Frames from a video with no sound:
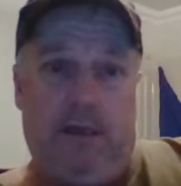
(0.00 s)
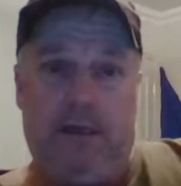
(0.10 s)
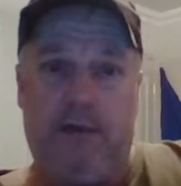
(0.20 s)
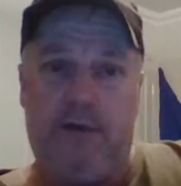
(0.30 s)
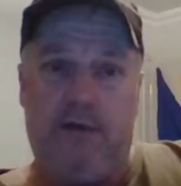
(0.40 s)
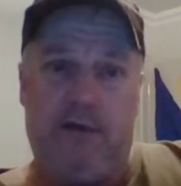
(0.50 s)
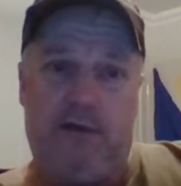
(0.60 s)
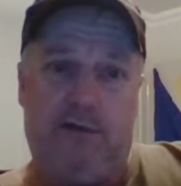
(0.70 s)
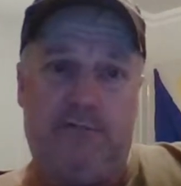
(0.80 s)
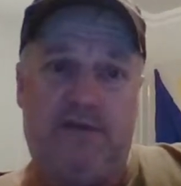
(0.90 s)

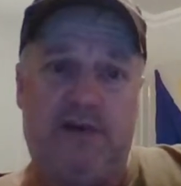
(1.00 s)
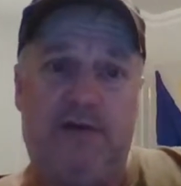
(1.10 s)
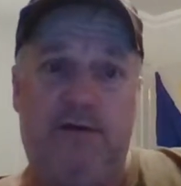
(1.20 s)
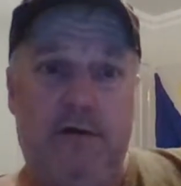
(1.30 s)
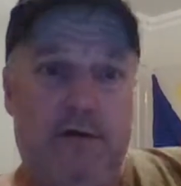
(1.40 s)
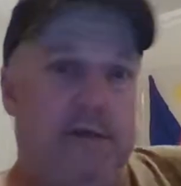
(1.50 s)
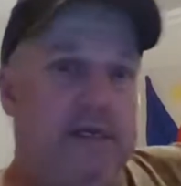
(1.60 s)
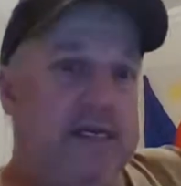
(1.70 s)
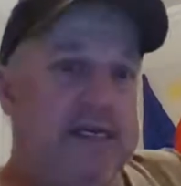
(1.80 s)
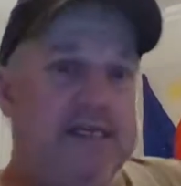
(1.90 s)
I'm so
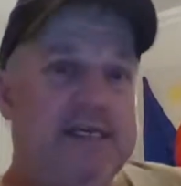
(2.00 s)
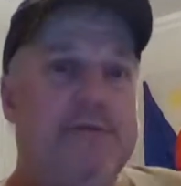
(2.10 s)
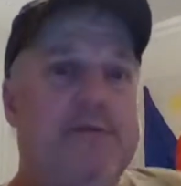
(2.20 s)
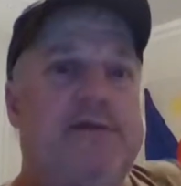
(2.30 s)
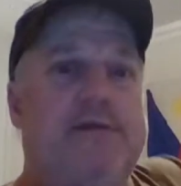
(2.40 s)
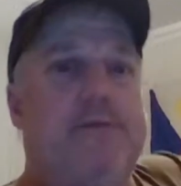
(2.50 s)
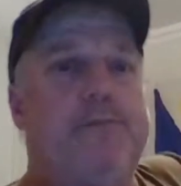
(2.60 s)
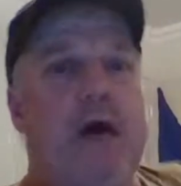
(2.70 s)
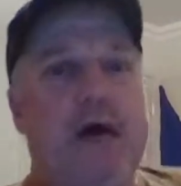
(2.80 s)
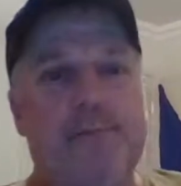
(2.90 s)
easy with the
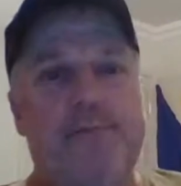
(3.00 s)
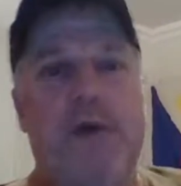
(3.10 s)
pump